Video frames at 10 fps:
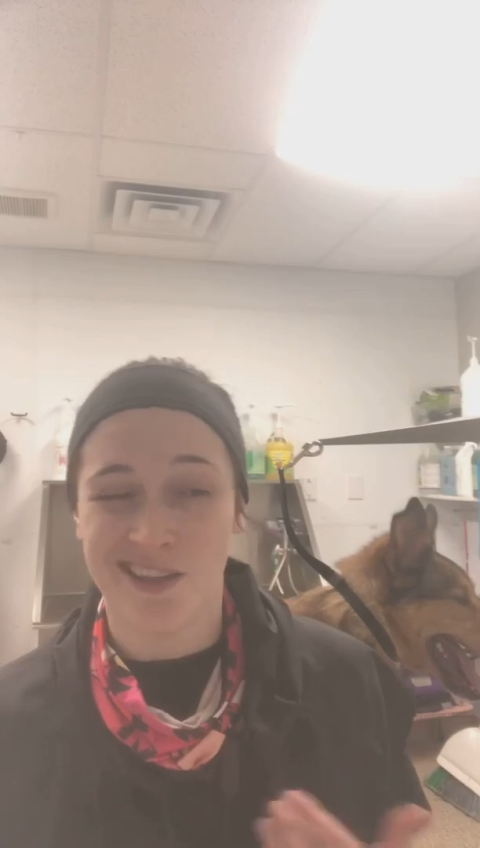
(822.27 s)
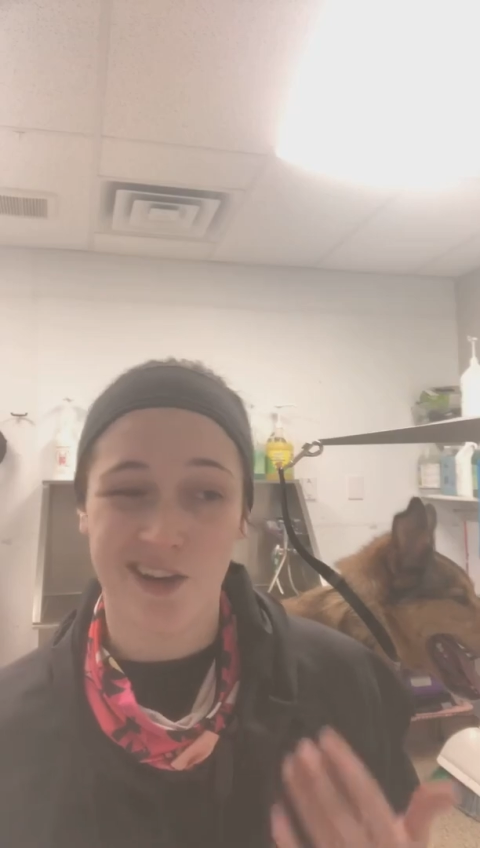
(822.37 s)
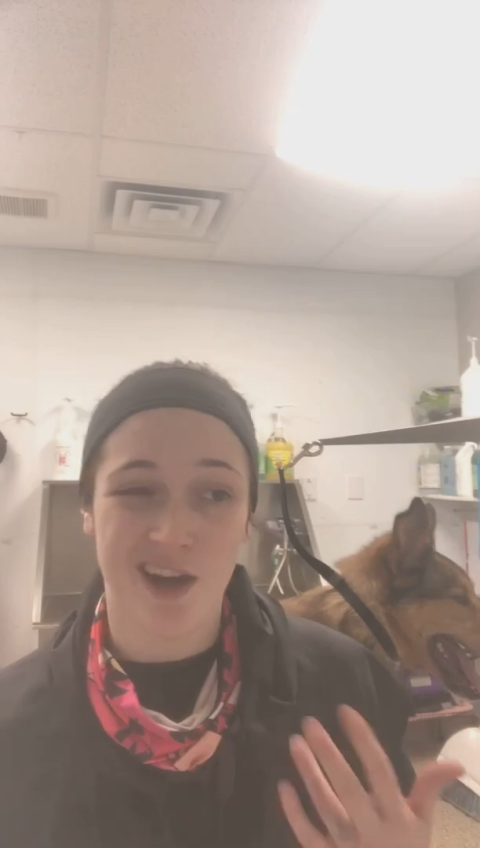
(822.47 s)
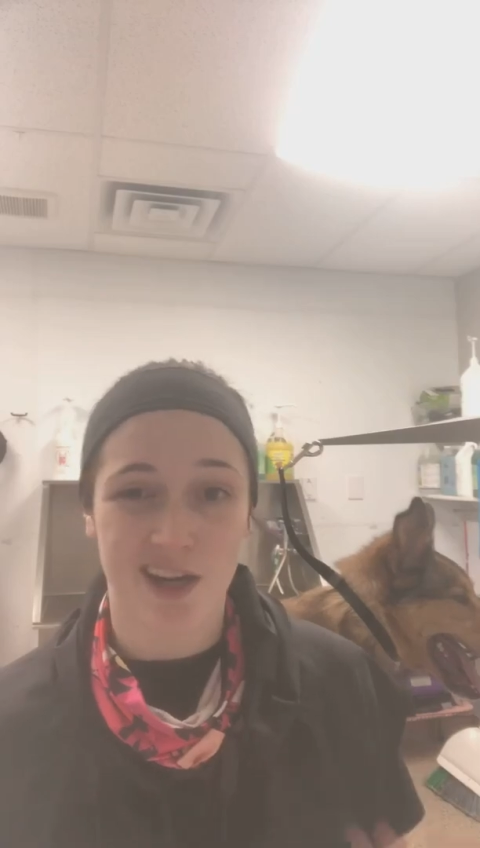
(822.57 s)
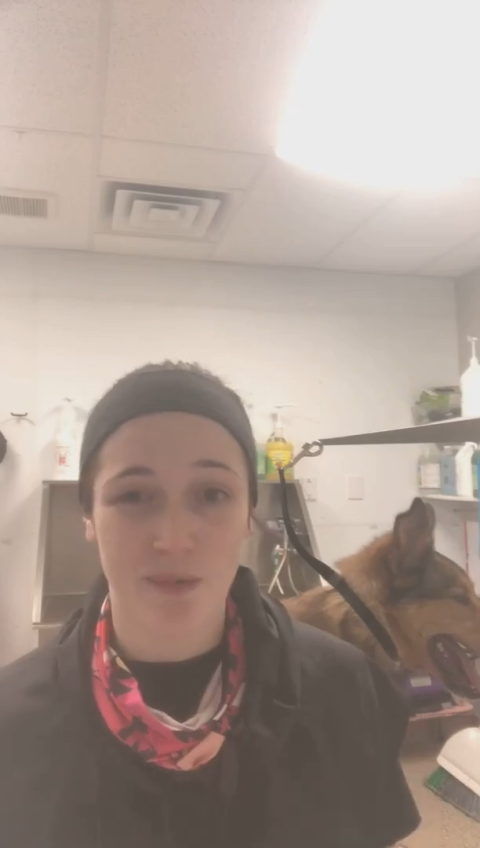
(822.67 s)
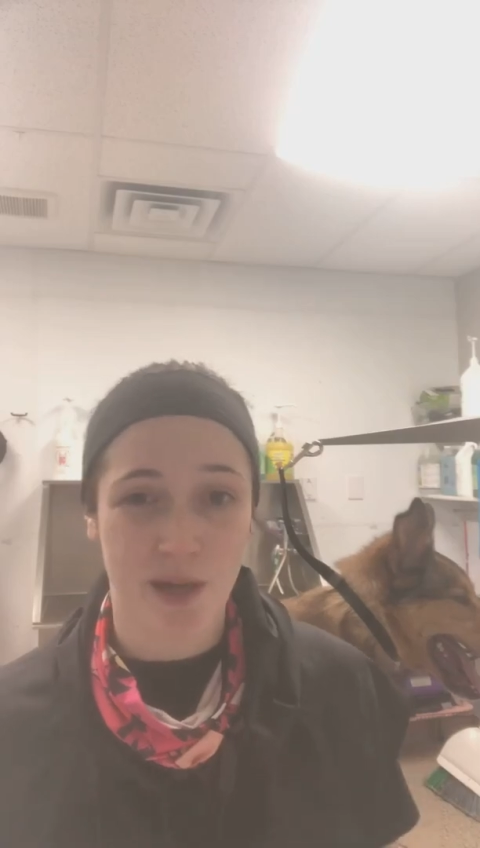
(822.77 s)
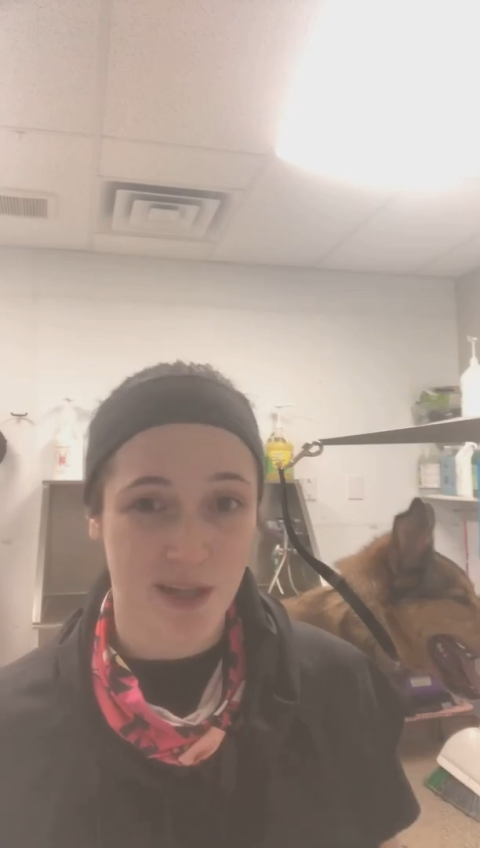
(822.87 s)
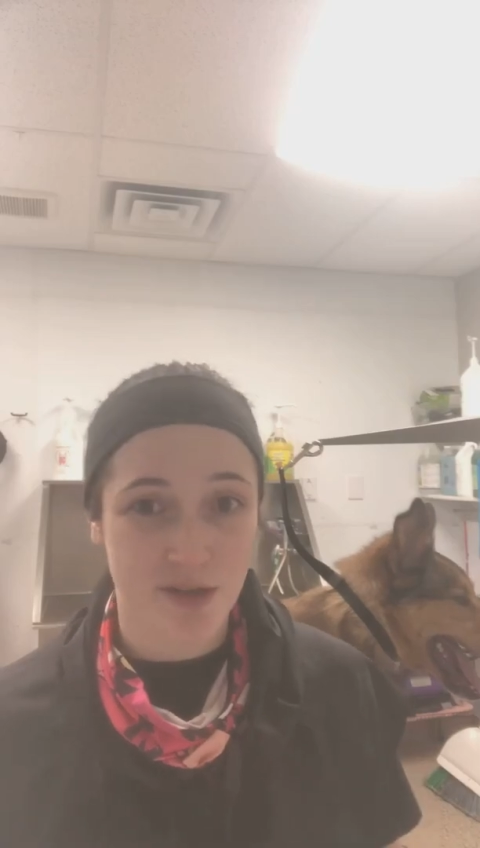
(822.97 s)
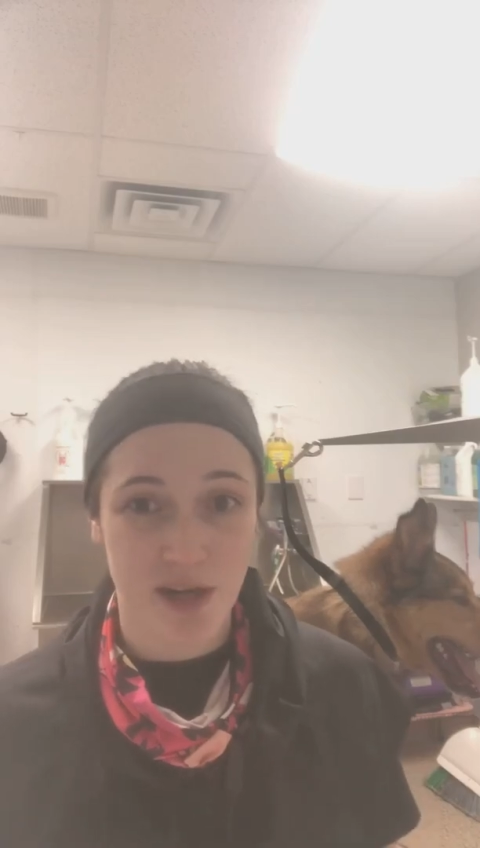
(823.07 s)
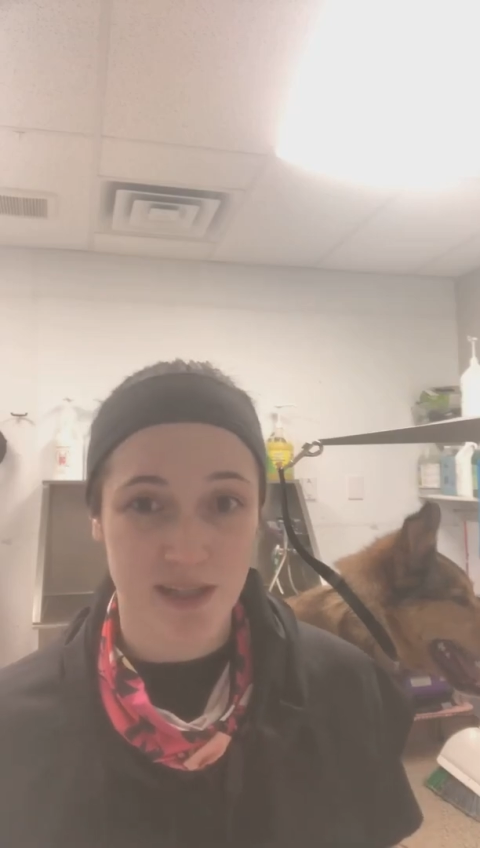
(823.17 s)
They're not going to be
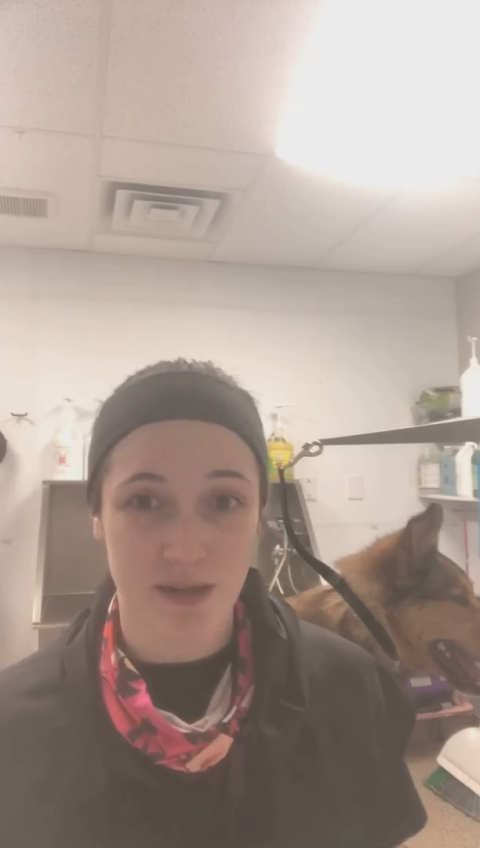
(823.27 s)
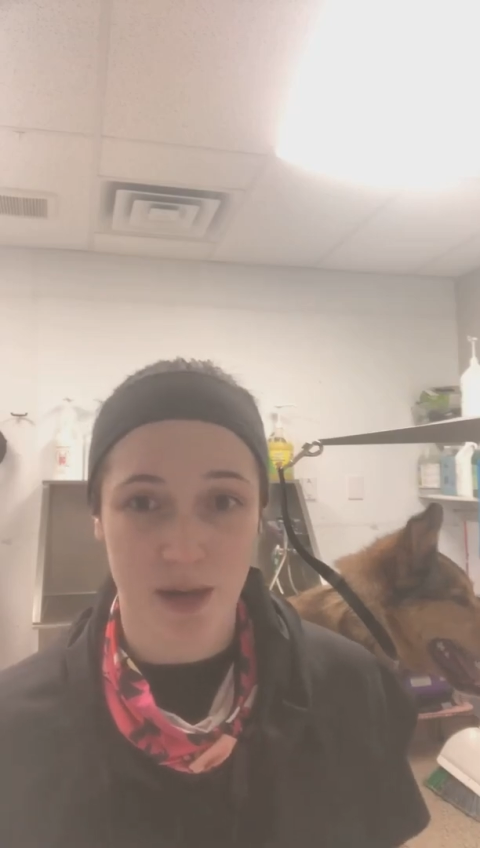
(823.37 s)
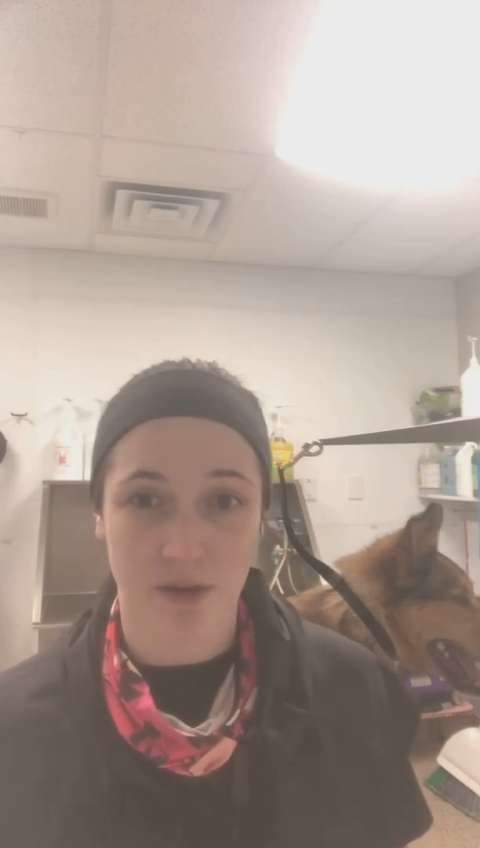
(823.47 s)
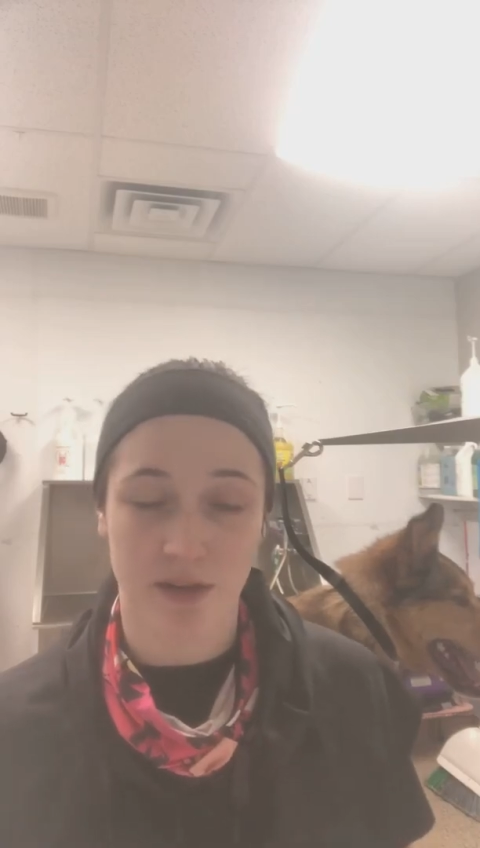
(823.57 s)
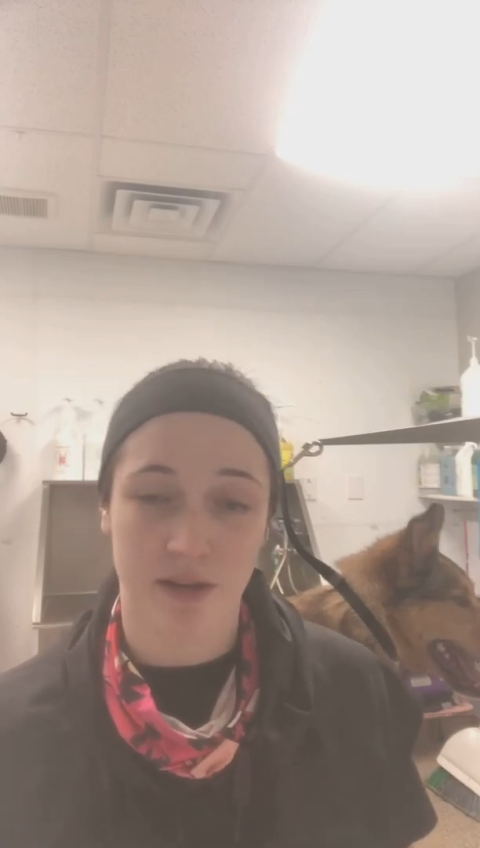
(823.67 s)
as crazy about it.